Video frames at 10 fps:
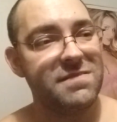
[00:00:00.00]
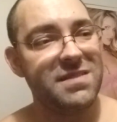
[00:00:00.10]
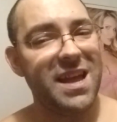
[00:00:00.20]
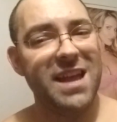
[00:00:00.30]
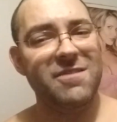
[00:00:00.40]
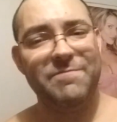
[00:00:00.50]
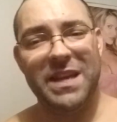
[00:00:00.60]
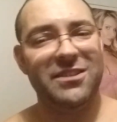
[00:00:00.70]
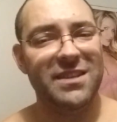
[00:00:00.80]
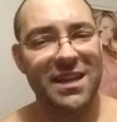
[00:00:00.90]
The guy who
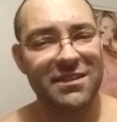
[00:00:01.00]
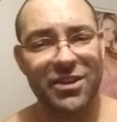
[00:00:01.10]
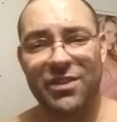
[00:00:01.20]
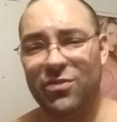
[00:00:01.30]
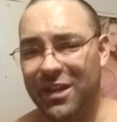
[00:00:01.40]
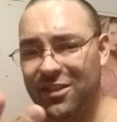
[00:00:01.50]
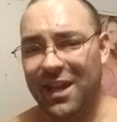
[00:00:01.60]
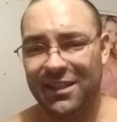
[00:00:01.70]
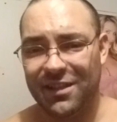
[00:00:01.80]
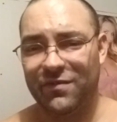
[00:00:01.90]
pitched in took 3
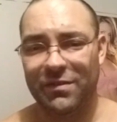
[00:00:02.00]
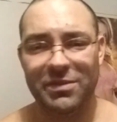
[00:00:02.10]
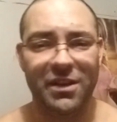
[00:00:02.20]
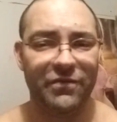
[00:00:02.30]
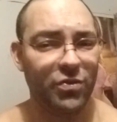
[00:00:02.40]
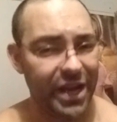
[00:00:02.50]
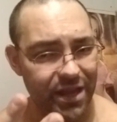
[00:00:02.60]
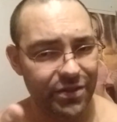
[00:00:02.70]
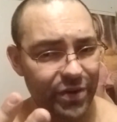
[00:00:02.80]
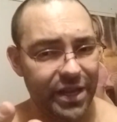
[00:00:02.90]
slices for himself. 3.
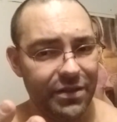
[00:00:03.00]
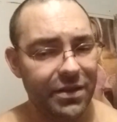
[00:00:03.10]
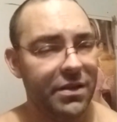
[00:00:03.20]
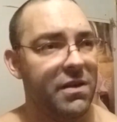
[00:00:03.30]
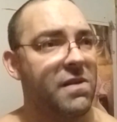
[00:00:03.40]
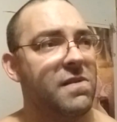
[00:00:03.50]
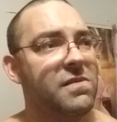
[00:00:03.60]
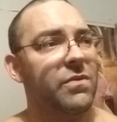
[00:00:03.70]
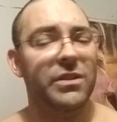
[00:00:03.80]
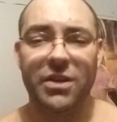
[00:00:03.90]

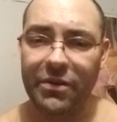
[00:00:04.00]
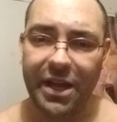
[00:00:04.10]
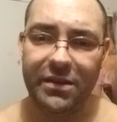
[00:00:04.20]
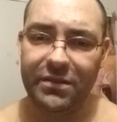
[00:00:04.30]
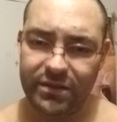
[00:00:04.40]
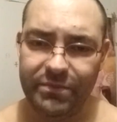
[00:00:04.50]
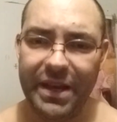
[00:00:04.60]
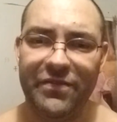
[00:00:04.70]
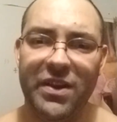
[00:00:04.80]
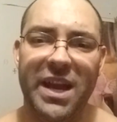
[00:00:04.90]
Which, alright.
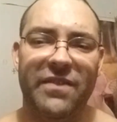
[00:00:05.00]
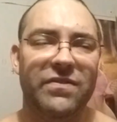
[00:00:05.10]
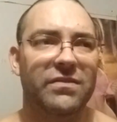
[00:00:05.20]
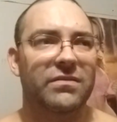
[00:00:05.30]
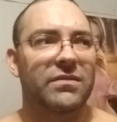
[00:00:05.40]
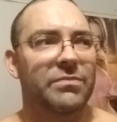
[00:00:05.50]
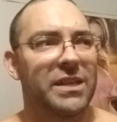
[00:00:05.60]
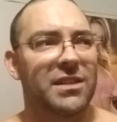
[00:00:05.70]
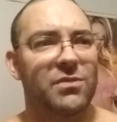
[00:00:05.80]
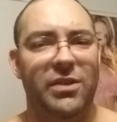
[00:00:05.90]
Paid for half.
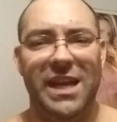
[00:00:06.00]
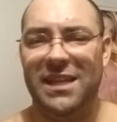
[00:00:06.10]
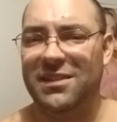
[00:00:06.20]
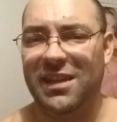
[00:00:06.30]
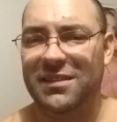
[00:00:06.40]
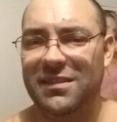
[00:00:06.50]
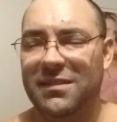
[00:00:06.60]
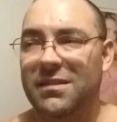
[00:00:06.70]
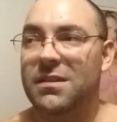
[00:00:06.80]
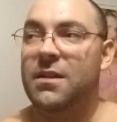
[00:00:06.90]
Pizza's what, 8
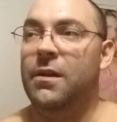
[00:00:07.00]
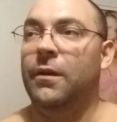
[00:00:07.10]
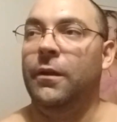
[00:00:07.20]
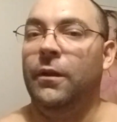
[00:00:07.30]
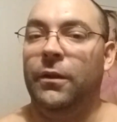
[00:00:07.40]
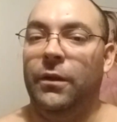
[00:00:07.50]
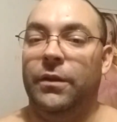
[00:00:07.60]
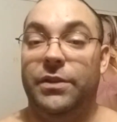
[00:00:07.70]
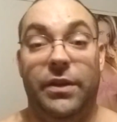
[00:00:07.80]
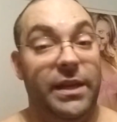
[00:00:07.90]
slices?
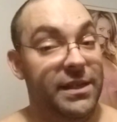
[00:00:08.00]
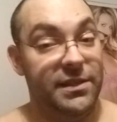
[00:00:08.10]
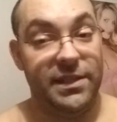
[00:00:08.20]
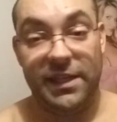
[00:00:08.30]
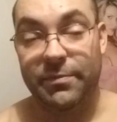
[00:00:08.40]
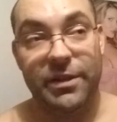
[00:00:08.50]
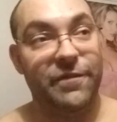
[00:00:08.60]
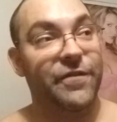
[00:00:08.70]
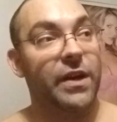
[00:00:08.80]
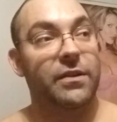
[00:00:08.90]
So you get 6
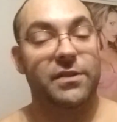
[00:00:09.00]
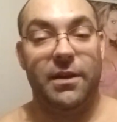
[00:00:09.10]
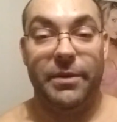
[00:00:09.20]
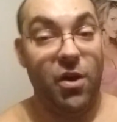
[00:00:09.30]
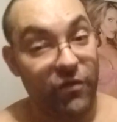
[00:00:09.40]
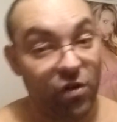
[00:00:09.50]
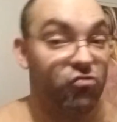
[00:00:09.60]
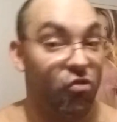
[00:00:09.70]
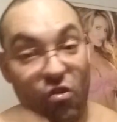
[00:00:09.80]
motherfuckers coming over.